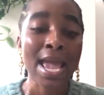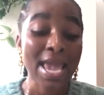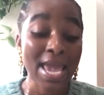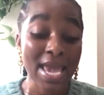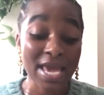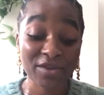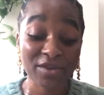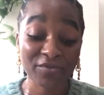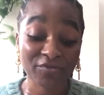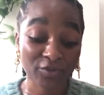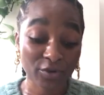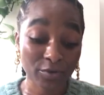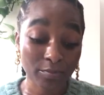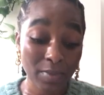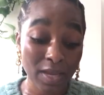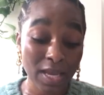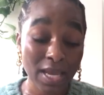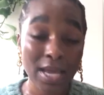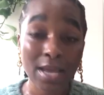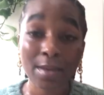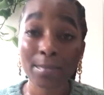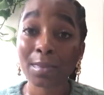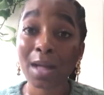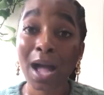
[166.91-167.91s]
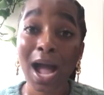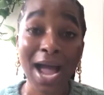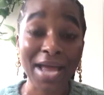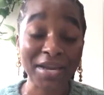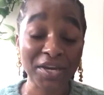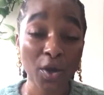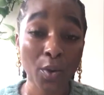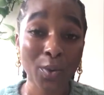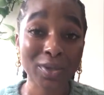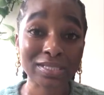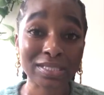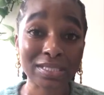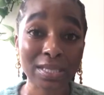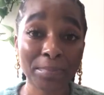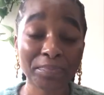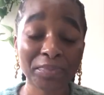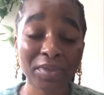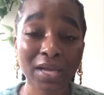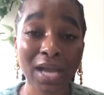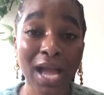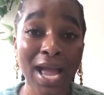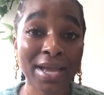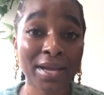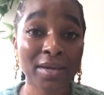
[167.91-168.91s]
And for me, I know it's
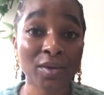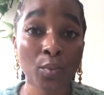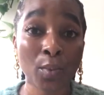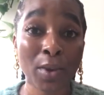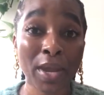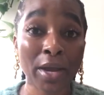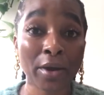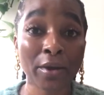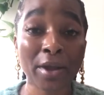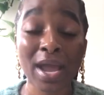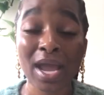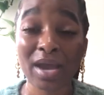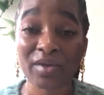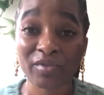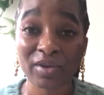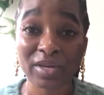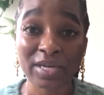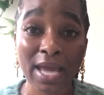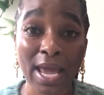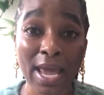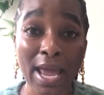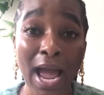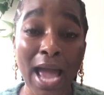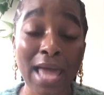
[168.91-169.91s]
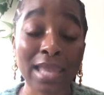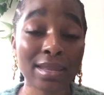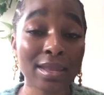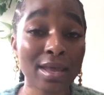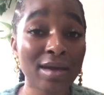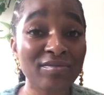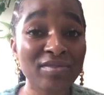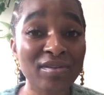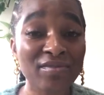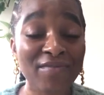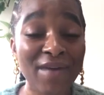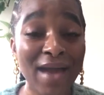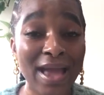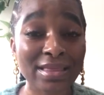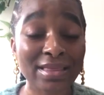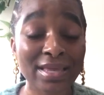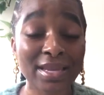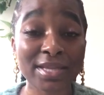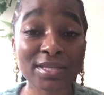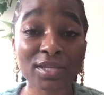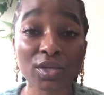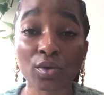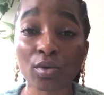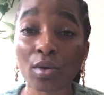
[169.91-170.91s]
something I could wear every day. I love the fact that
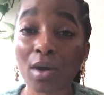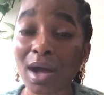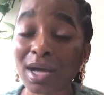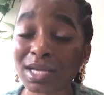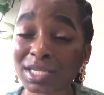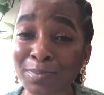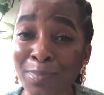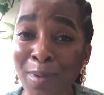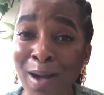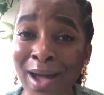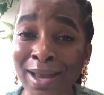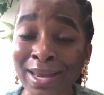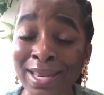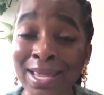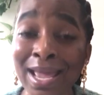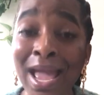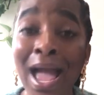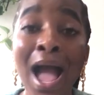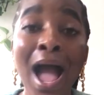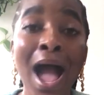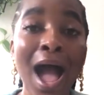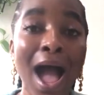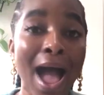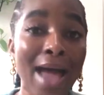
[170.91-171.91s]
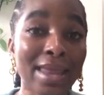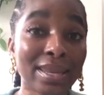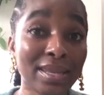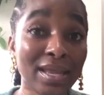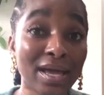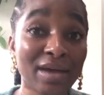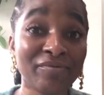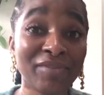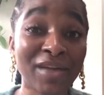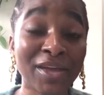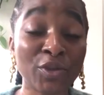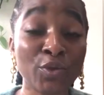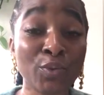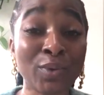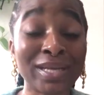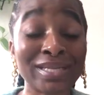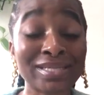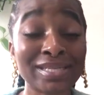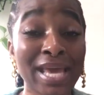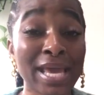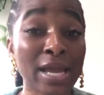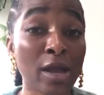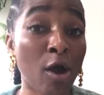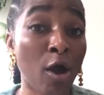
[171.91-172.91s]
it's a crossbody. I love that you can
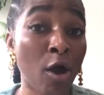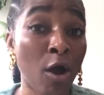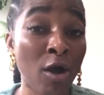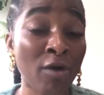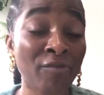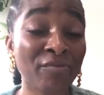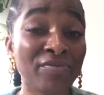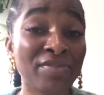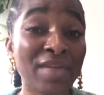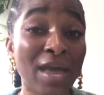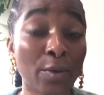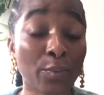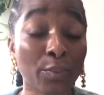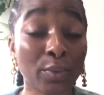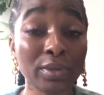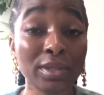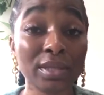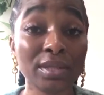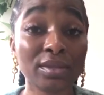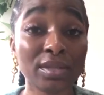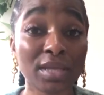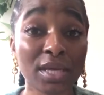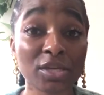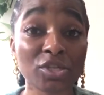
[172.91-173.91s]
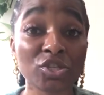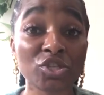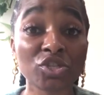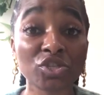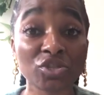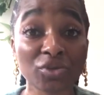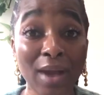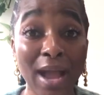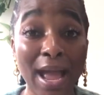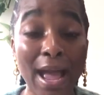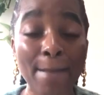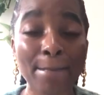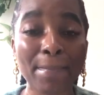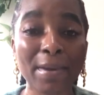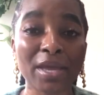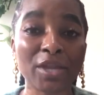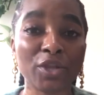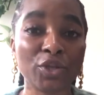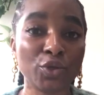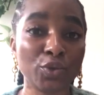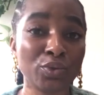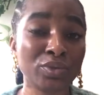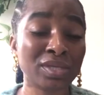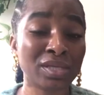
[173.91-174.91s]
take off that really thick strap
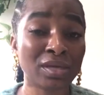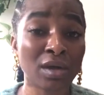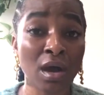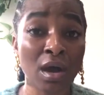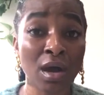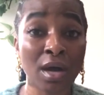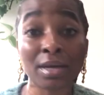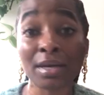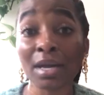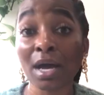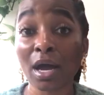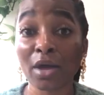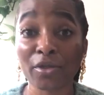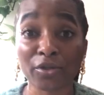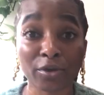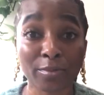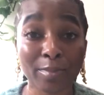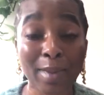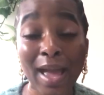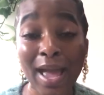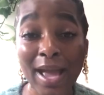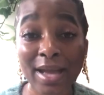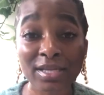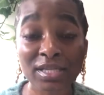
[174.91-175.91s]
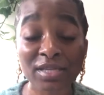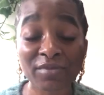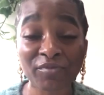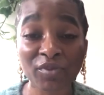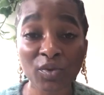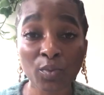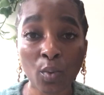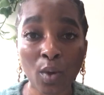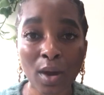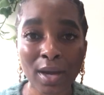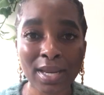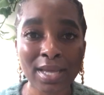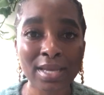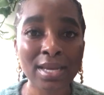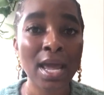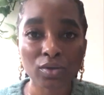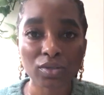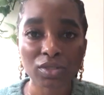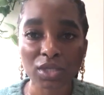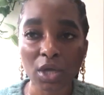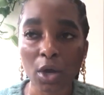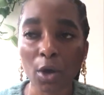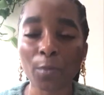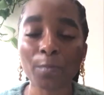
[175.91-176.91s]
and use it on other bags if you wanted.
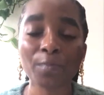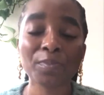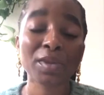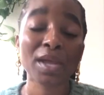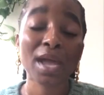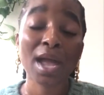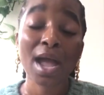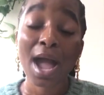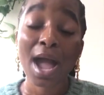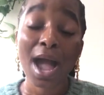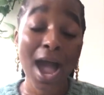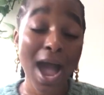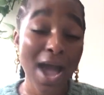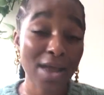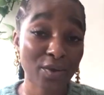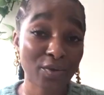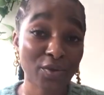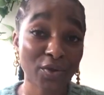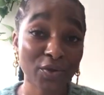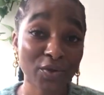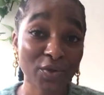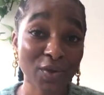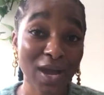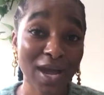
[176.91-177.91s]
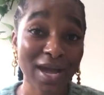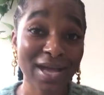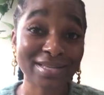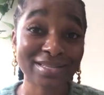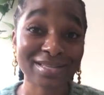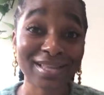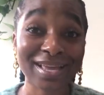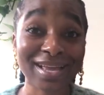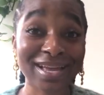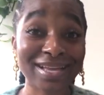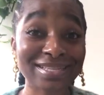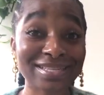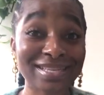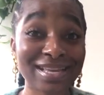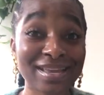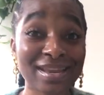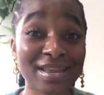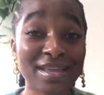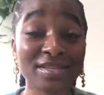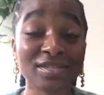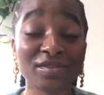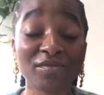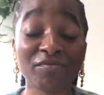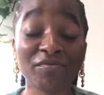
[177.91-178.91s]
So I don't know, you guys, like I said,
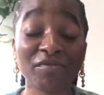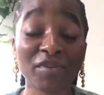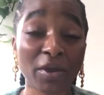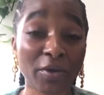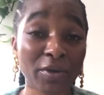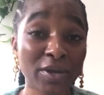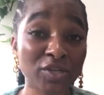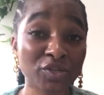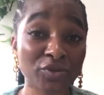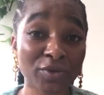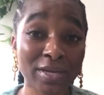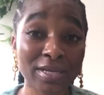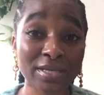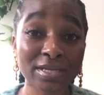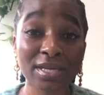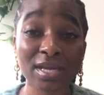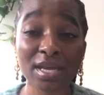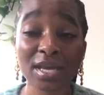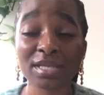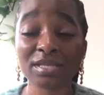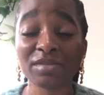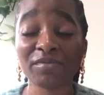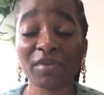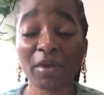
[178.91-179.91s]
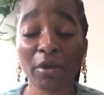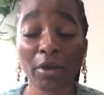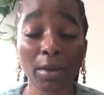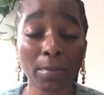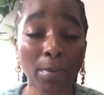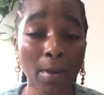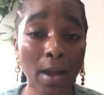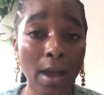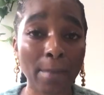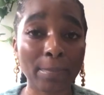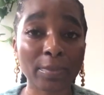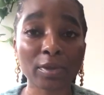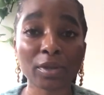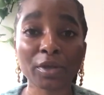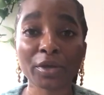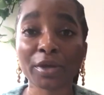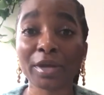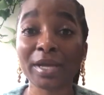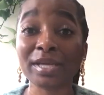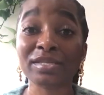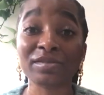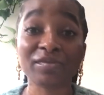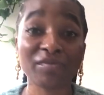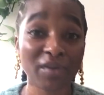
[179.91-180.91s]
it's very trendy, it's very popular,
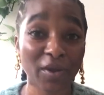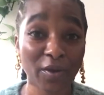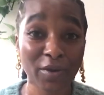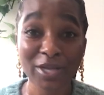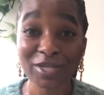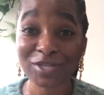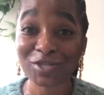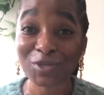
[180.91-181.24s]
it's very